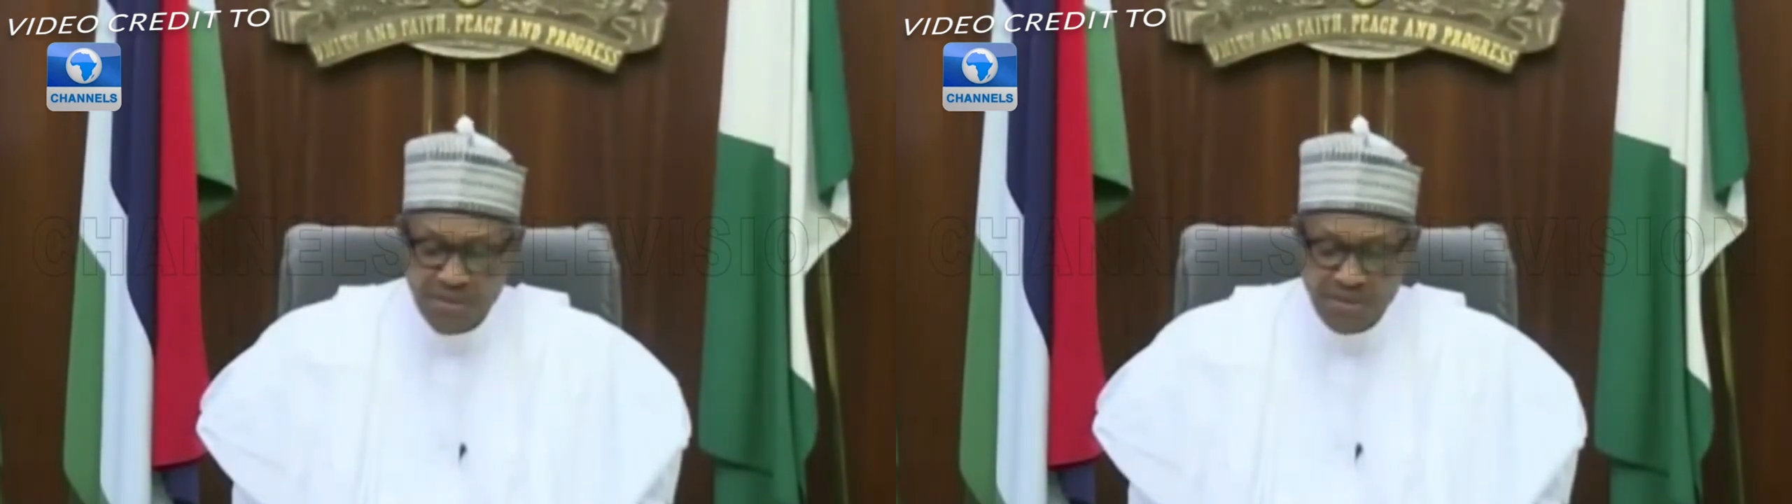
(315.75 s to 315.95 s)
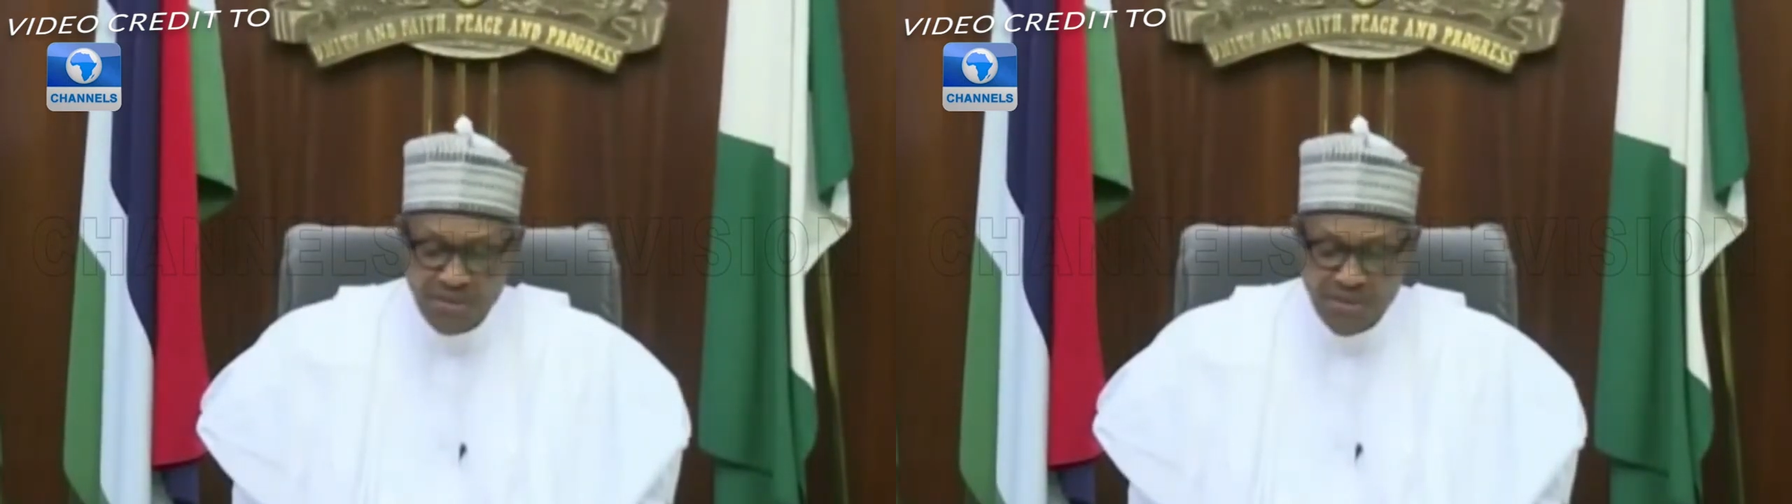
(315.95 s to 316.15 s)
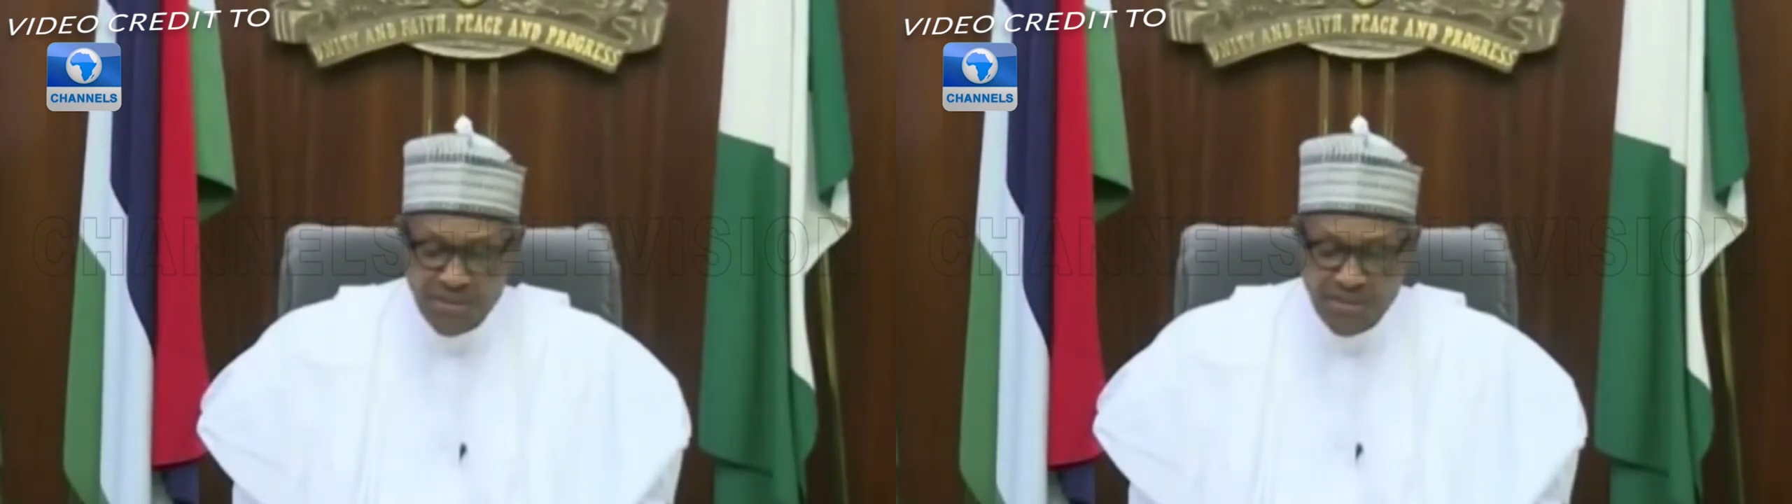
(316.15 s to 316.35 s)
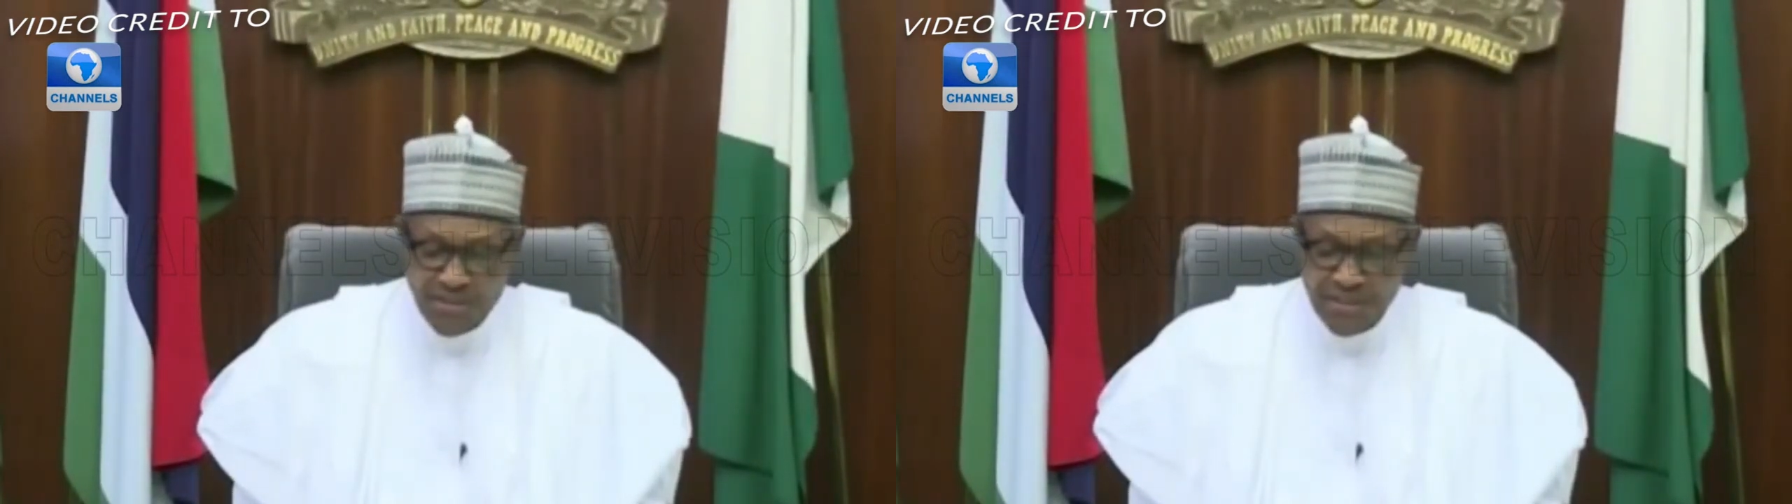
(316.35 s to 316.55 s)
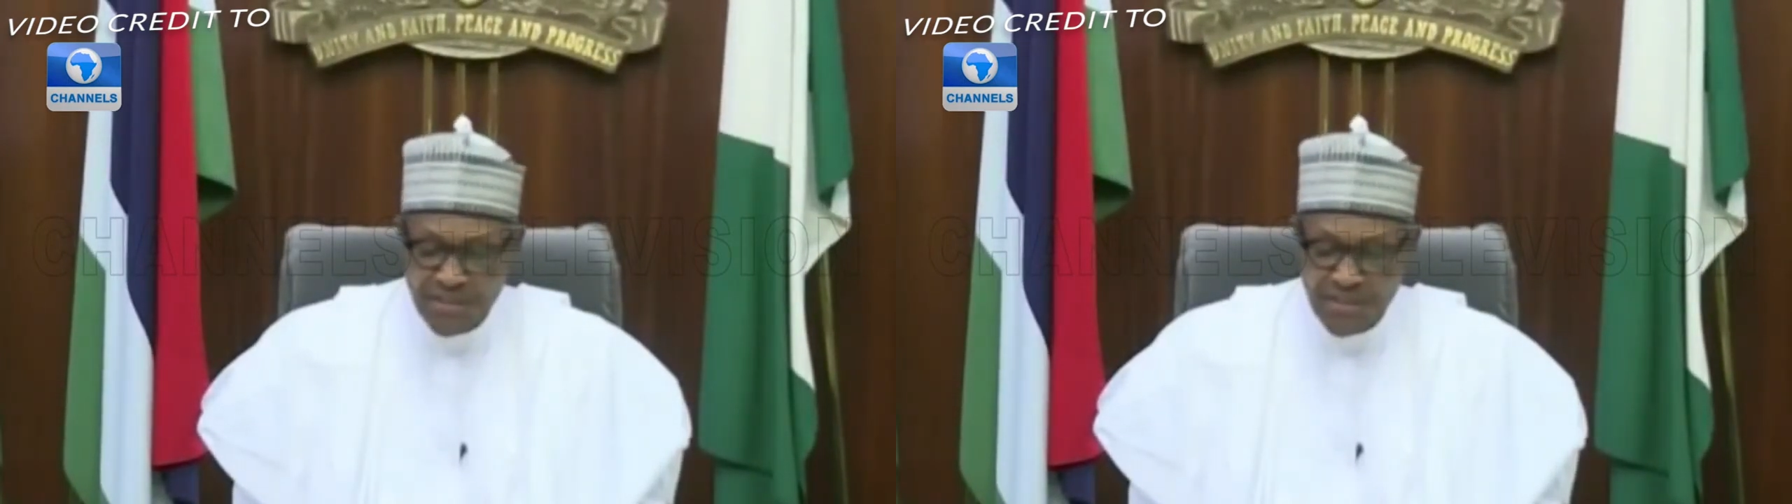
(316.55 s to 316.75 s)

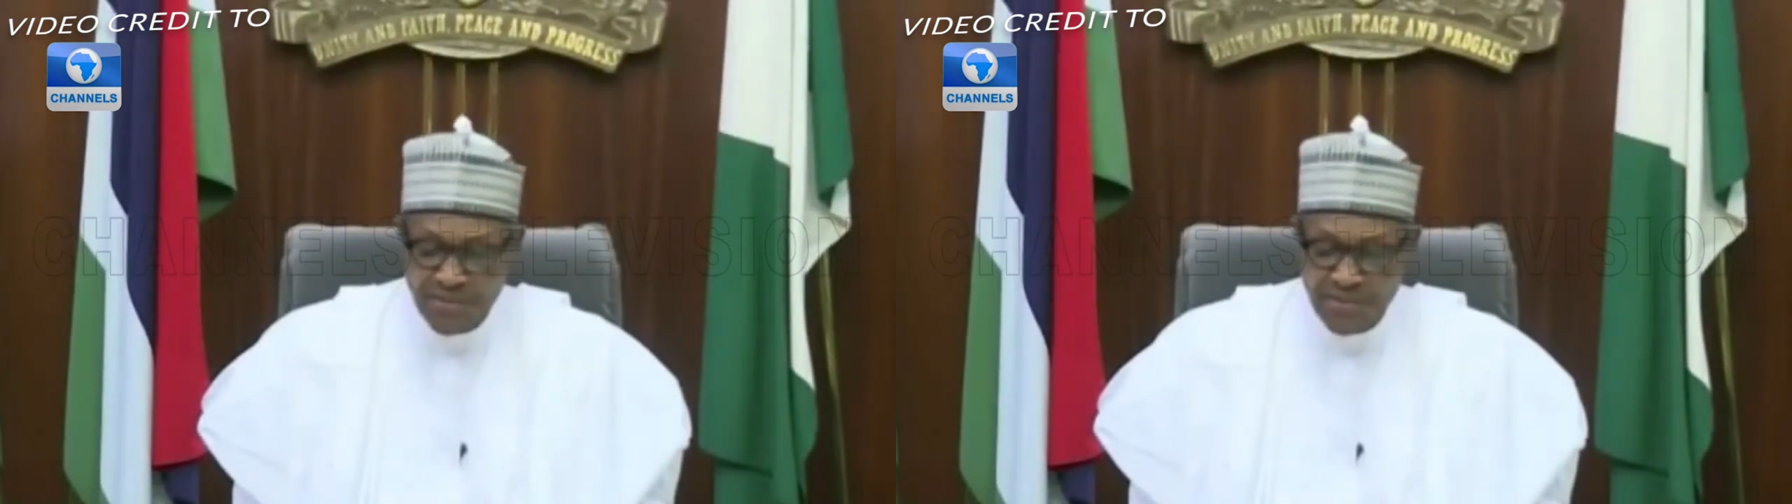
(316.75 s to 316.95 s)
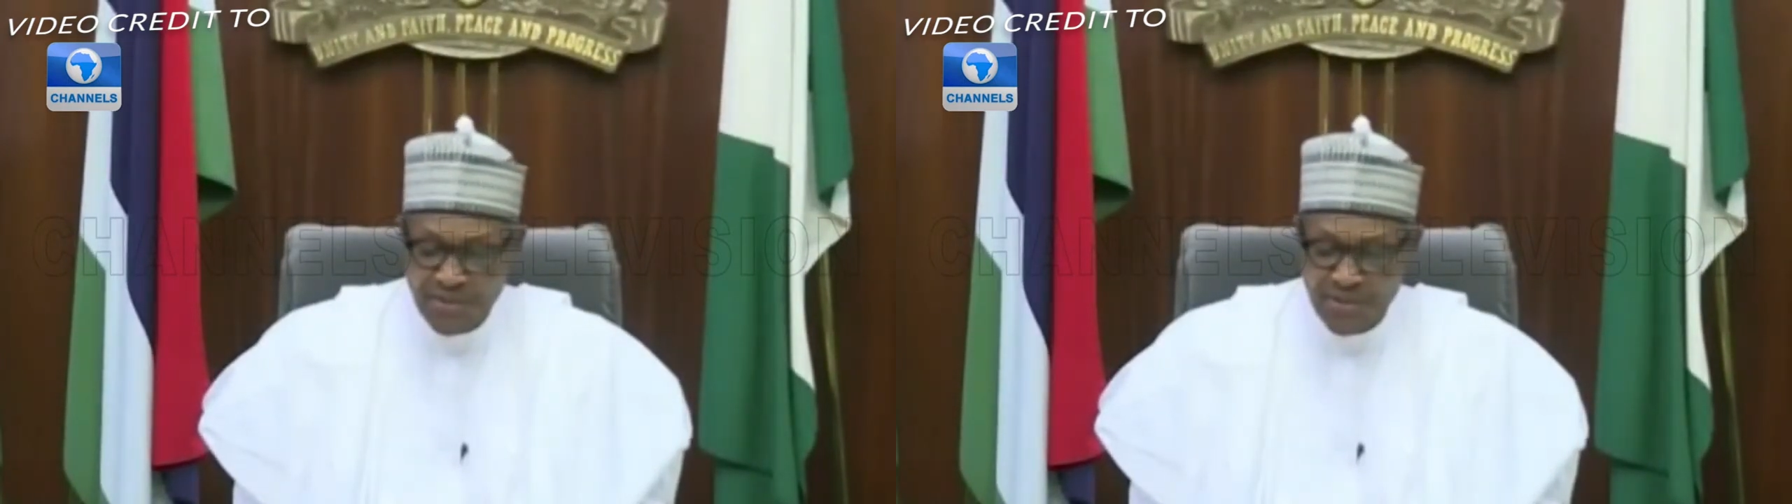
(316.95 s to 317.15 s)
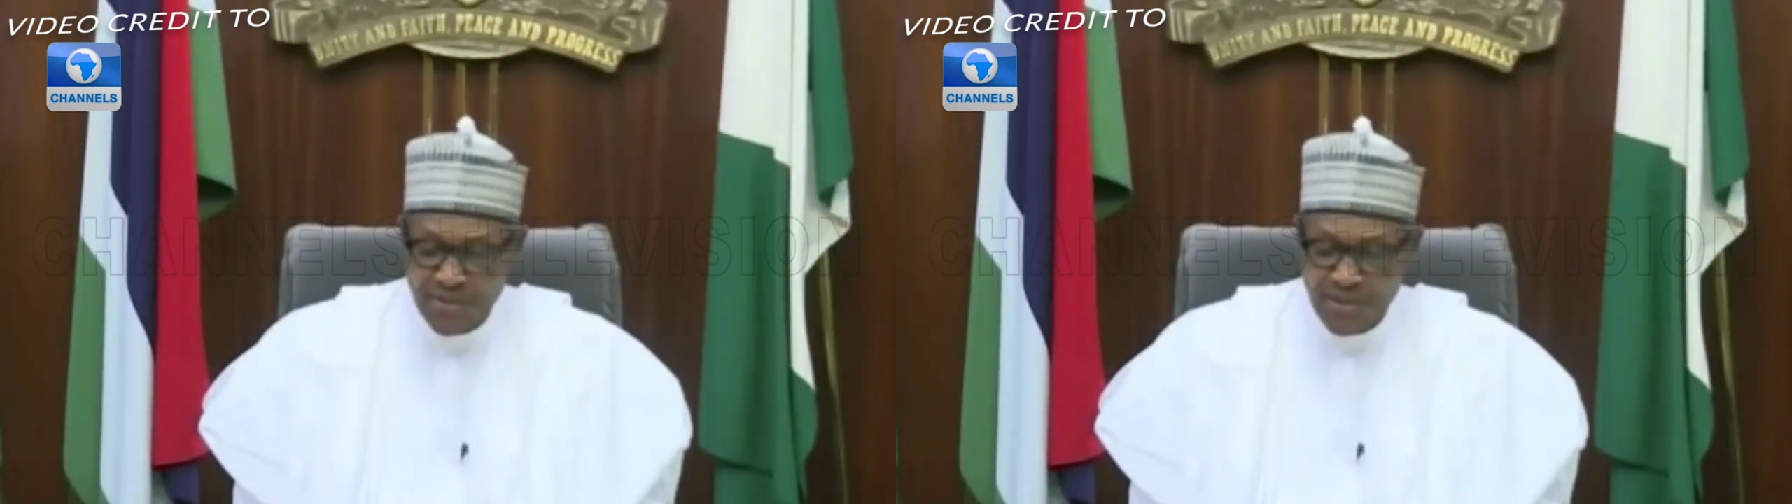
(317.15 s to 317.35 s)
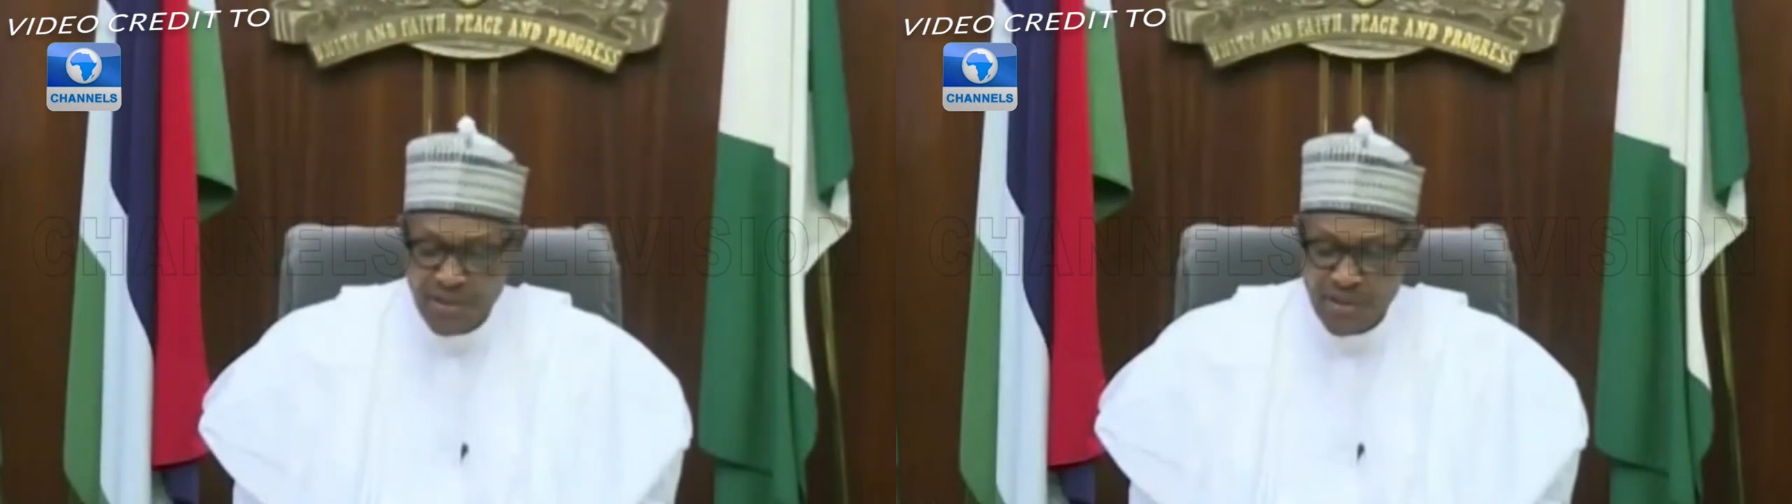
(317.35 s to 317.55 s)
administration has been